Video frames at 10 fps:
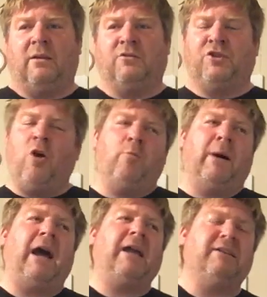Joe
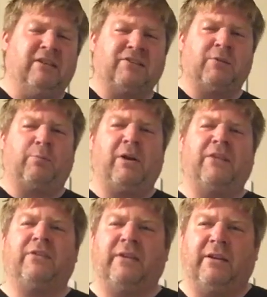Biden is the
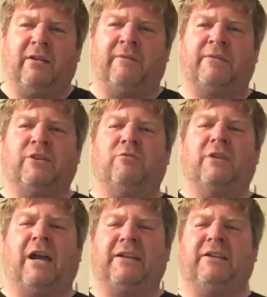President of the
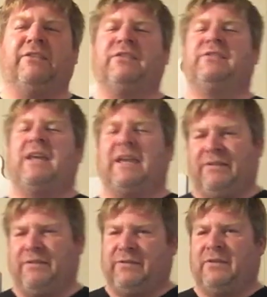United
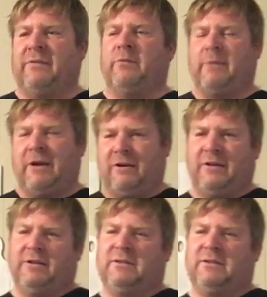States of America.